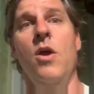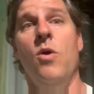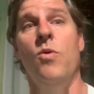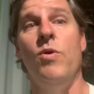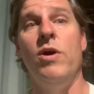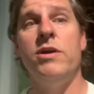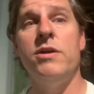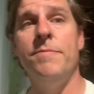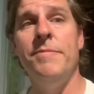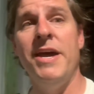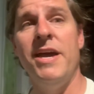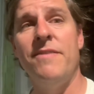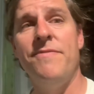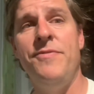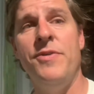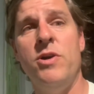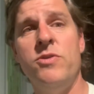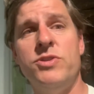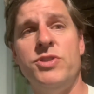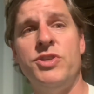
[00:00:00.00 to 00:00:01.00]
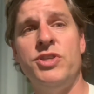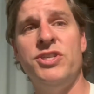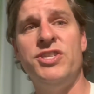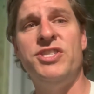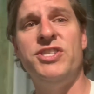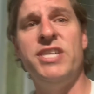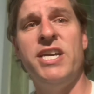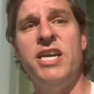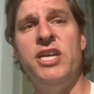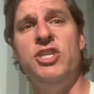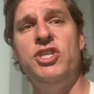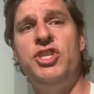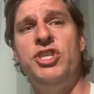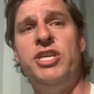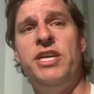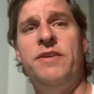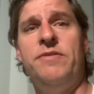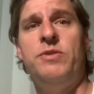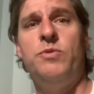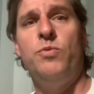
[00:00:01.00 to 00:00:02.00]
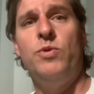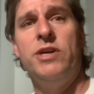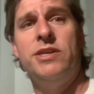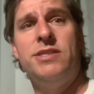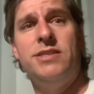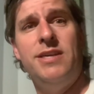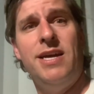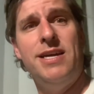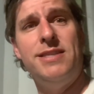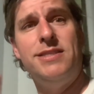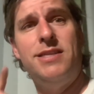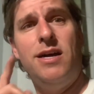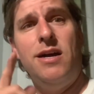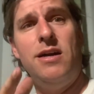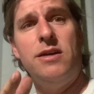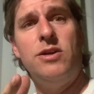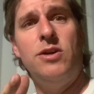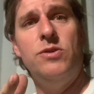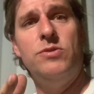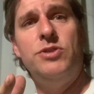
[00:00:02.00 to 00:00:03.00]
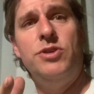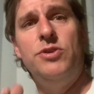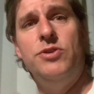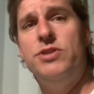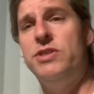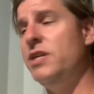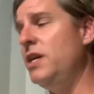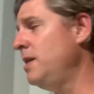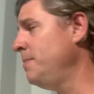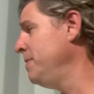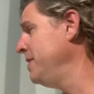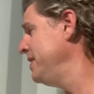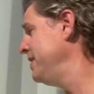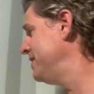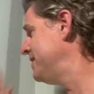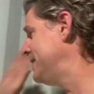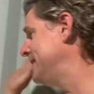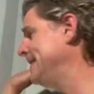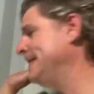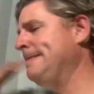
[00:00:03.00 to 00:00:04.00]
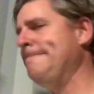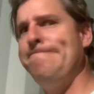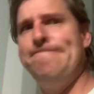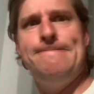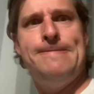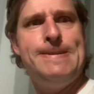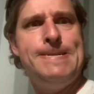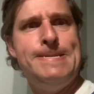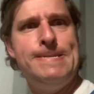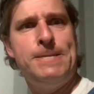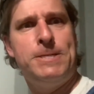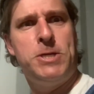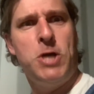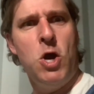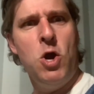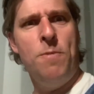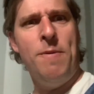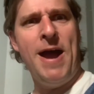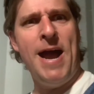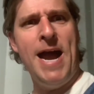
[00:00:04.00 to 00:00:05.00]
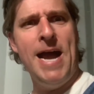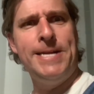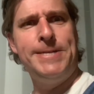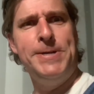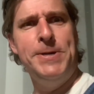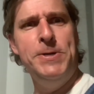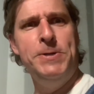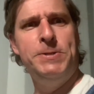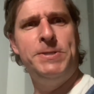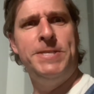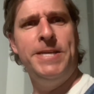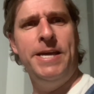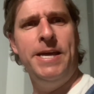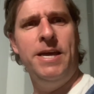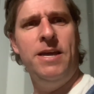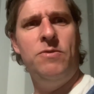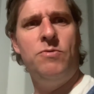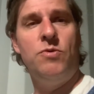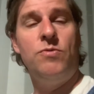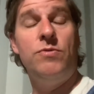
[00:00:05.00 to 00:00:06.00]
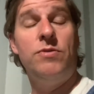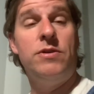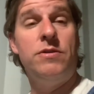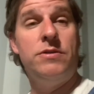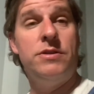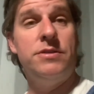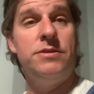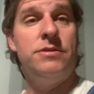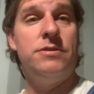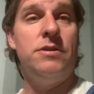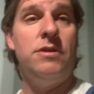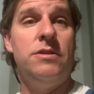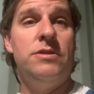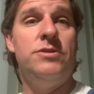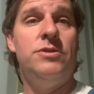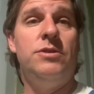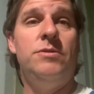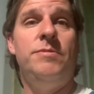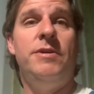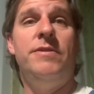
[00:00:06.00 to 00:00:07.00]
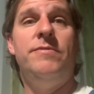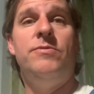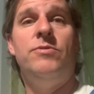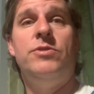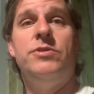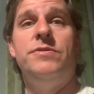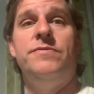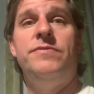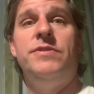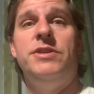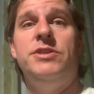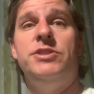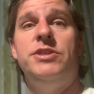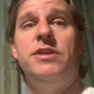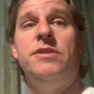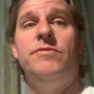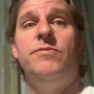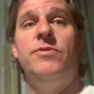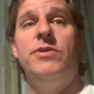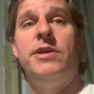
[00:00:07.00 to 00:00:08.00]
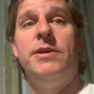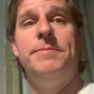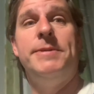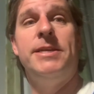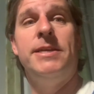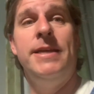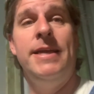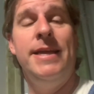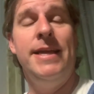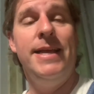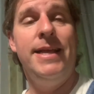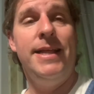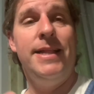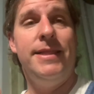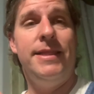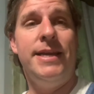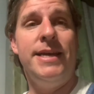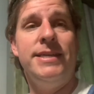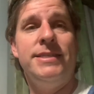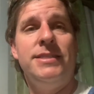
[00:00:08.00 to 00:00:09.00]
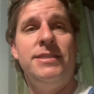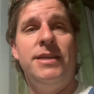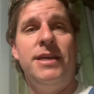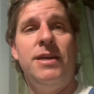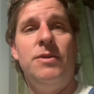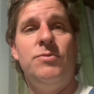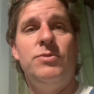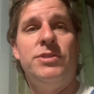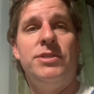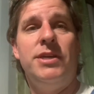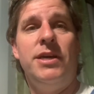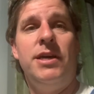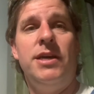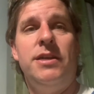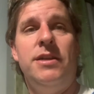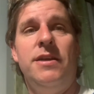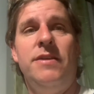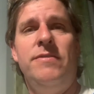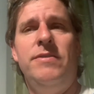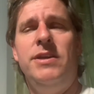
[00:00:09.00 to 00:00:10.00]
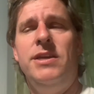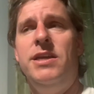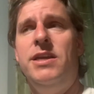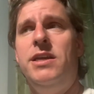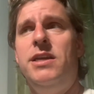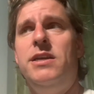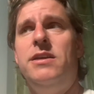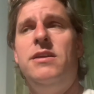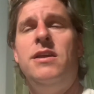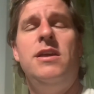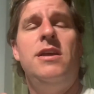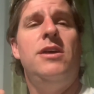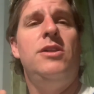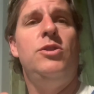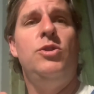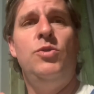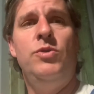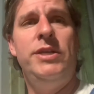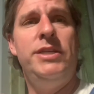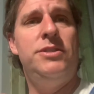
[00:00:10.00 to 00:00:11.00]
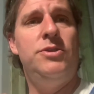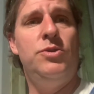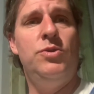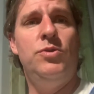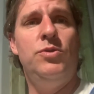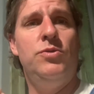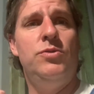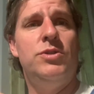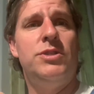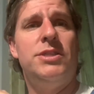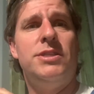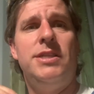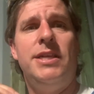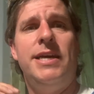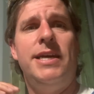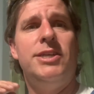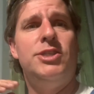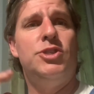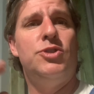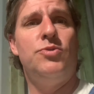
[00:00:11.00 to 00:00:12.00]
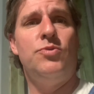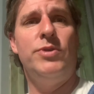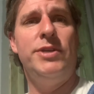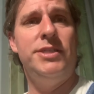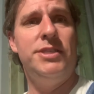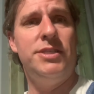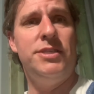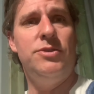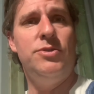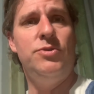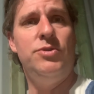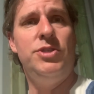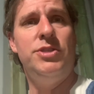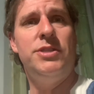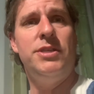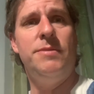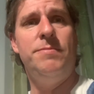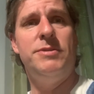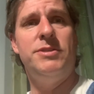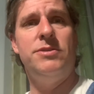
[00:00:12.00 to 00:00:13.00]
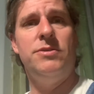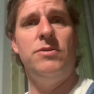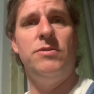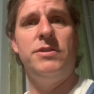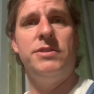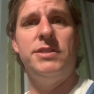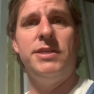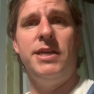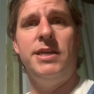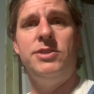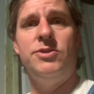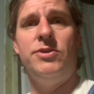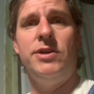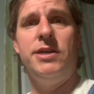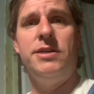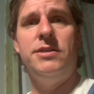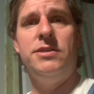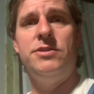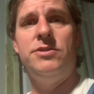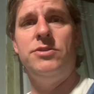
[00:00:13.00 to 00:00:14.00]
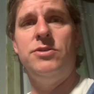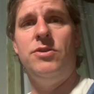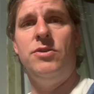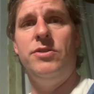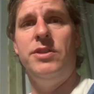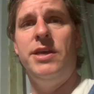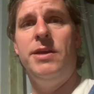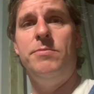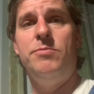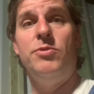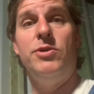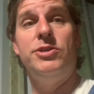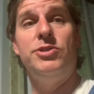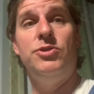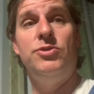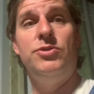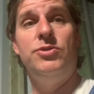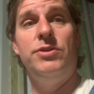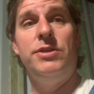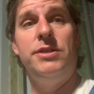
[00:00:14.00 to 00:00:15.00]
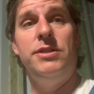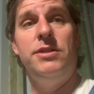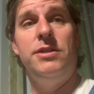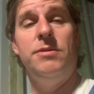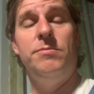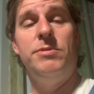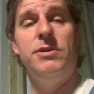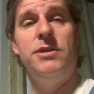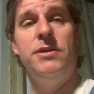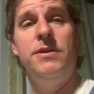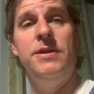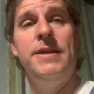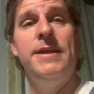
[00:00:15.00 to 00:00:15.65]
Welcome back, folks, to Second Shift, where it's not Taco Tuesday, but it's 2x Tuesday, where we're going to install the 2x4s and finish out the framing. Last night was kind of a Looney Tunes / Three Stooges episode as I tried to install that pressure-treated lumber,